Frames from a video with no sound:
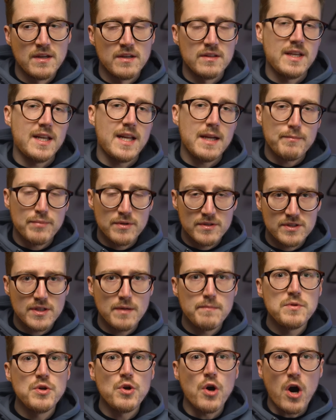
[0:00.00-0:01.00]
then I
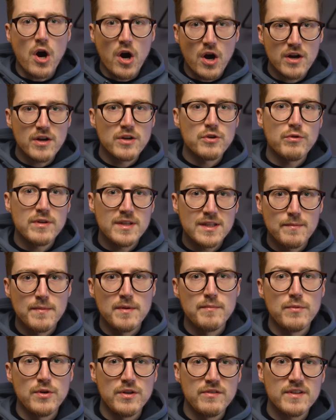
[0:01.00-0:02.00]
presume you are going to
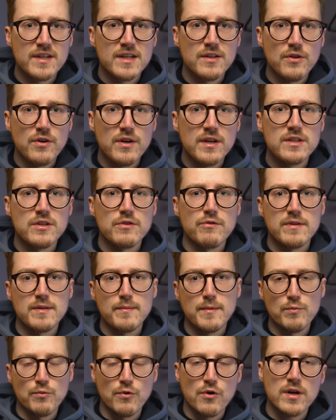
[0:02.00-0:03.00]
be moving a lot. You're going to
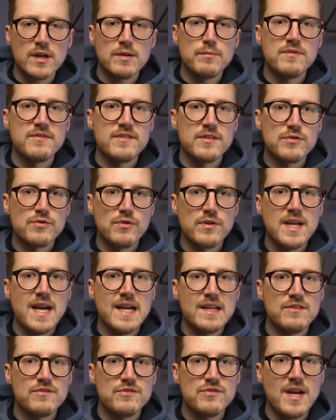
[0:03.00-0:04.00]
be walking with the drone
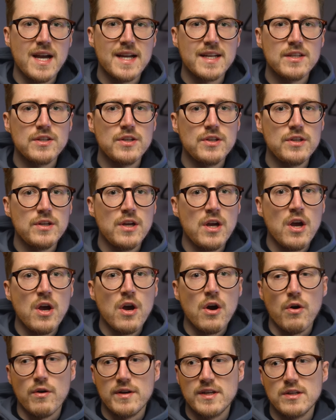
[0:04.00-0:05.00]
active tracking you,
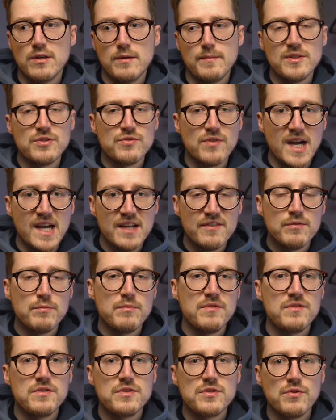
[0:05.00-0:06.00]
or you're going to be driving
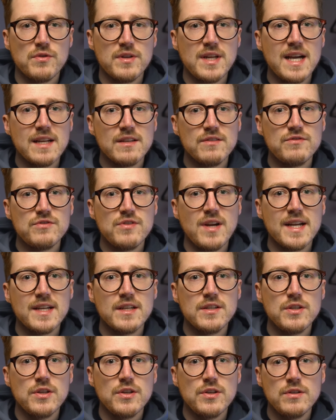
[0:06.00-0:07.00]
with the drone active
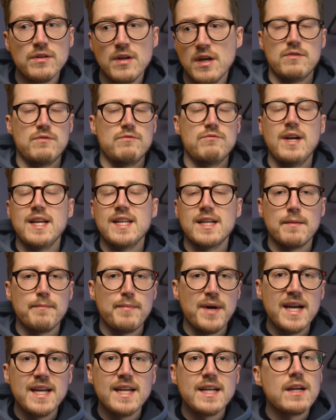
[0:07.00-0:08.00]
tracking you, riding a
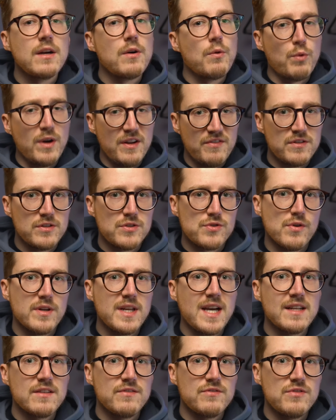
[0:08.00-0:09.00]
bike with the drone
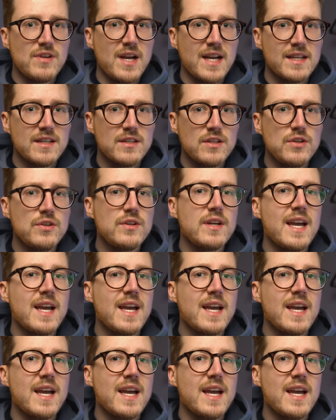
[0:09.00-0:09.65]
active tracking you,